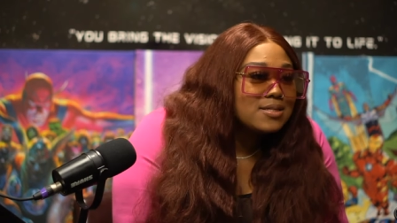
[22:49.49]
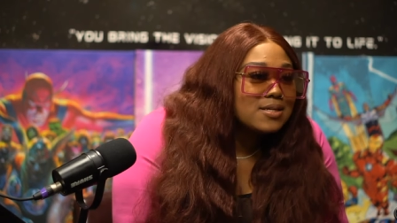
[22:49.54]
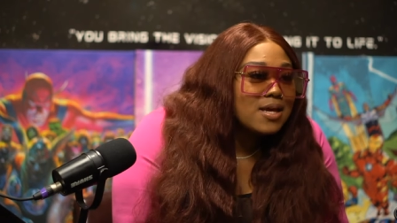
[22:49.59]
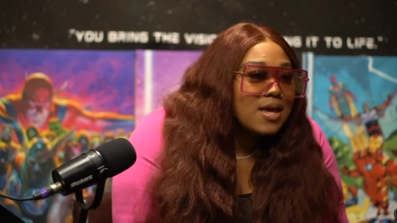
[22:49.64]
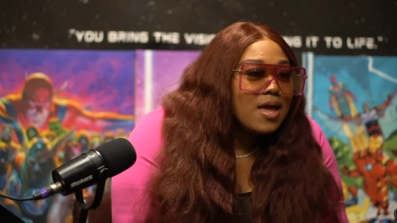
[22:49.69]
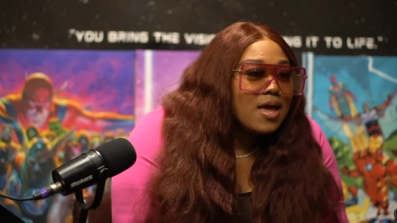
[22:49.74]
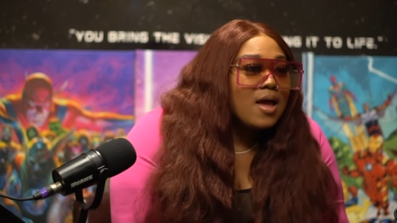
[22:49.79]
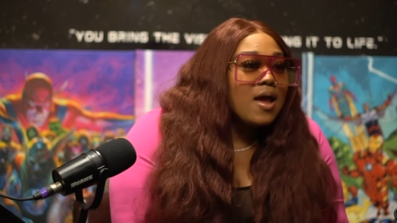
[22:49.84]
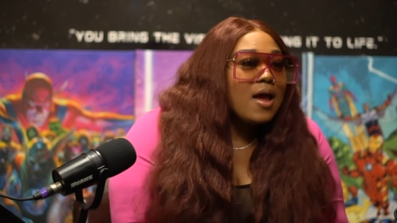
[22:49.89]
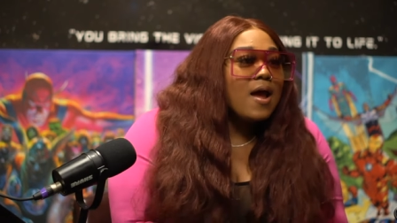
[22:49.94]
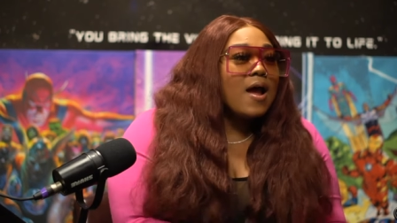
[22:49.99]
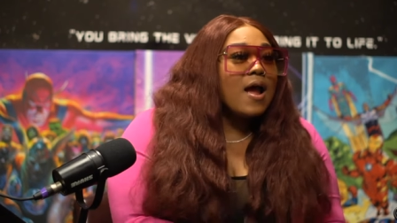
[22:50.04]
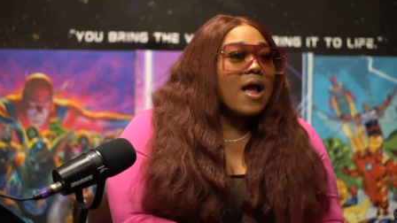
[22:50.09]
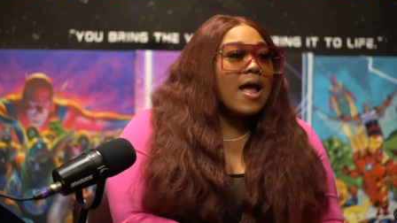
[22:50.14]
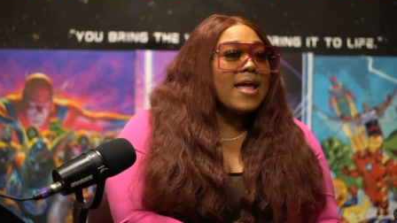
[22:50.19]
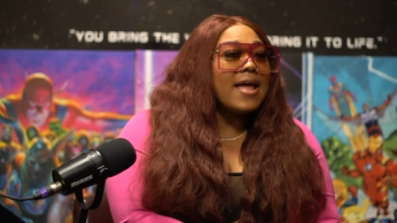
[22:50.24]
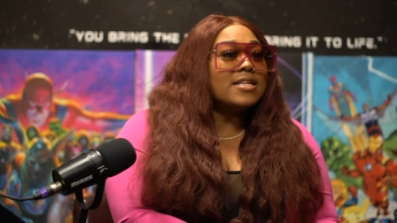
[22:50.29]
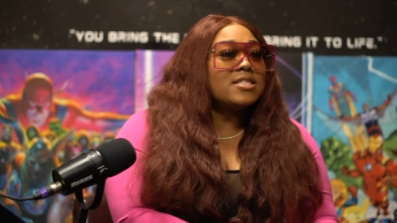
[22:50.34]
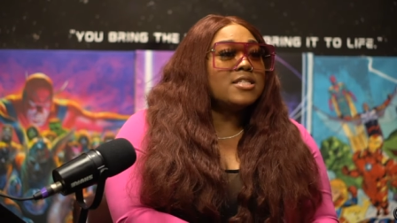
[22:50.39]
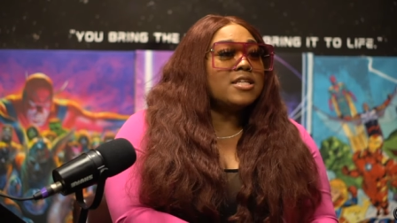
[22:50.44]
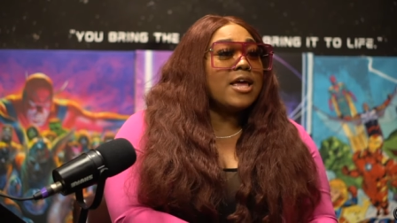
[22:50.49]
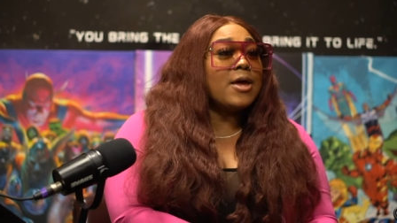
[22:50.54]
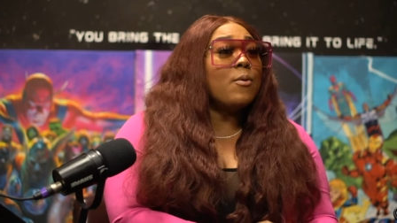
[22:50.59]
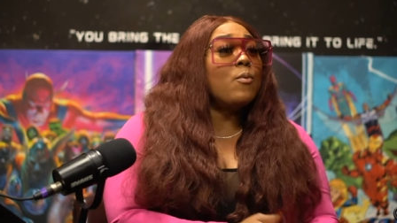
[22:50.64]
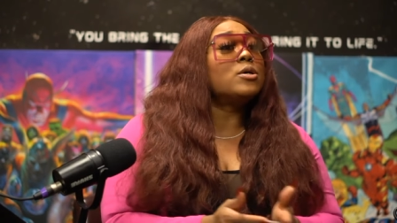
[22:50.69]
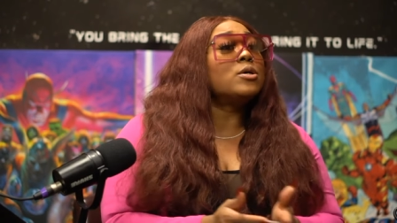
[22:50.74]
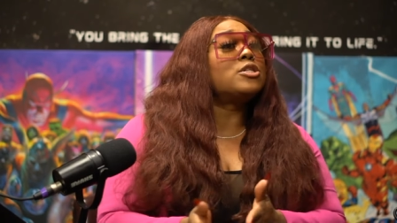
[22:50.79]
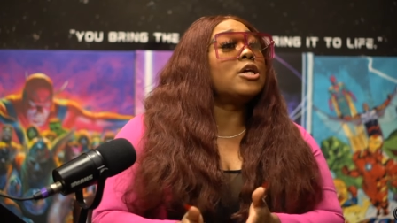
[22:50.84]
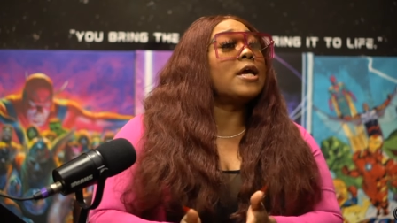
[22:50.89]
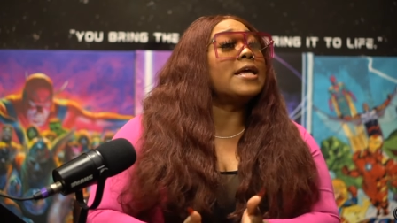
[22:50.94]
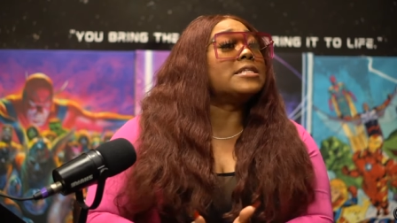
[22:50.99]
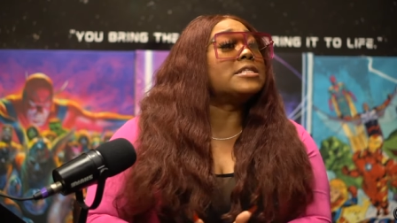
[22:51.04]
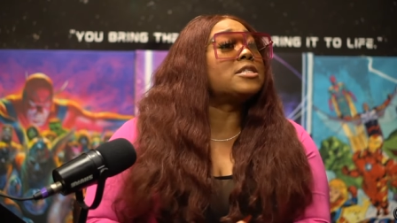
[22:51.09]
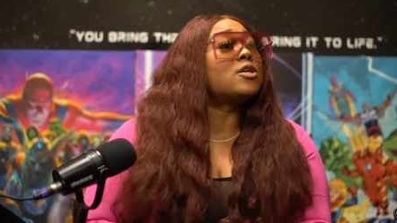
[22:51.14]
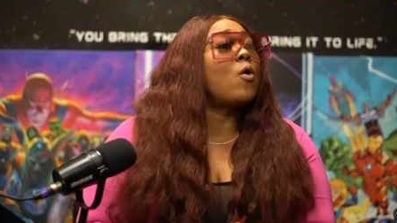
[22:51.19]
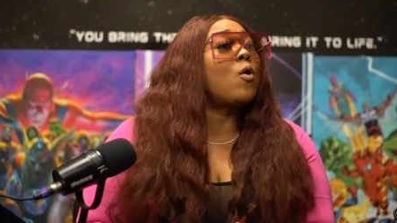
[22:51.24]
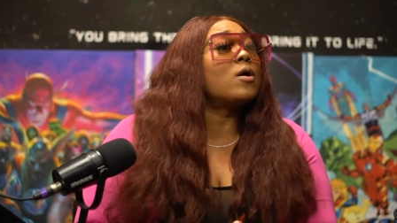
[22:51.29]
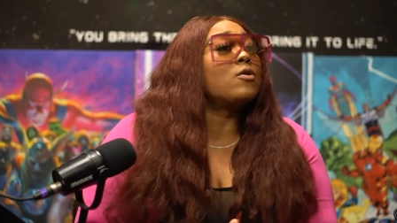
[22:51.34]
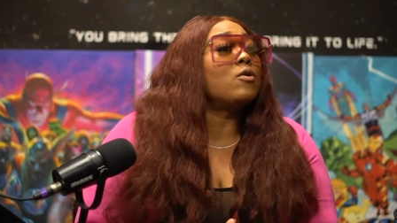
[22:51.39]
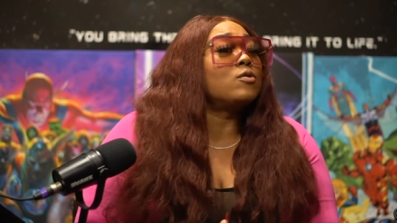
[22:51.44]
What's it for? What is- it's it was it's
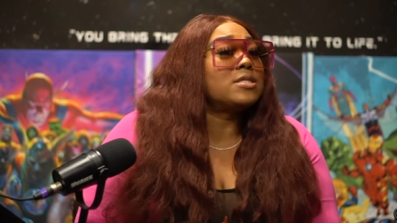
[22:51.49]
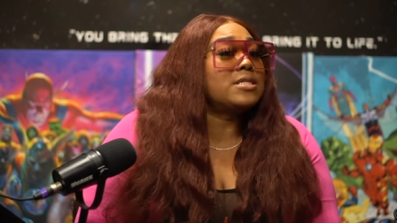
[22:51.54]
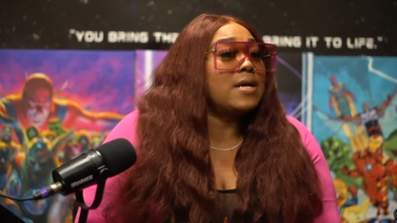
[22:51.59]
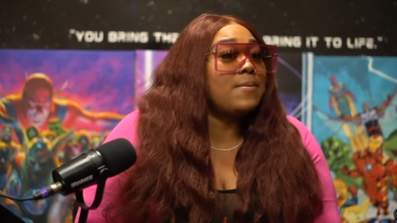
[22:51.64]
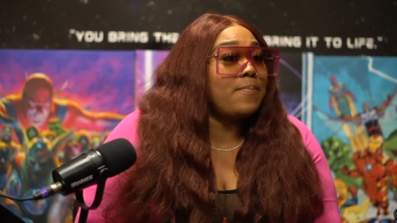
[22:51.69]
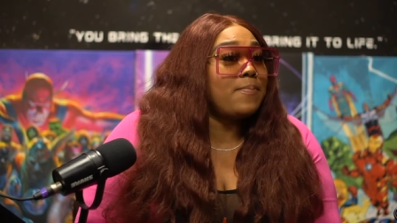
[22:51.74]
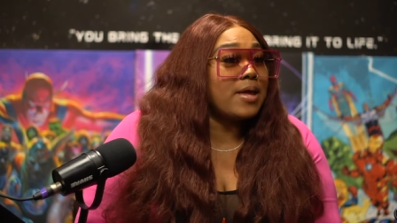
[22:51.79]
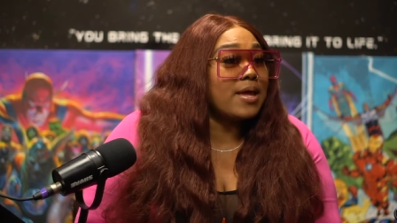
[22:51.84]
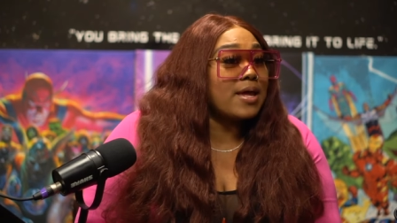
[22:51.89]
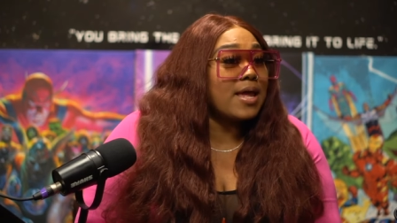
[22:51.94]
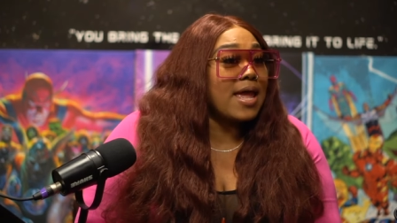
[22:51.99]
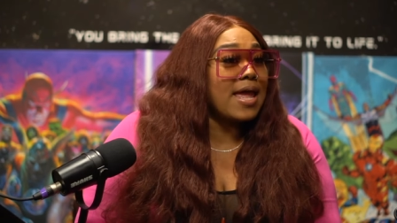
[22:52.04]
called Ozempic,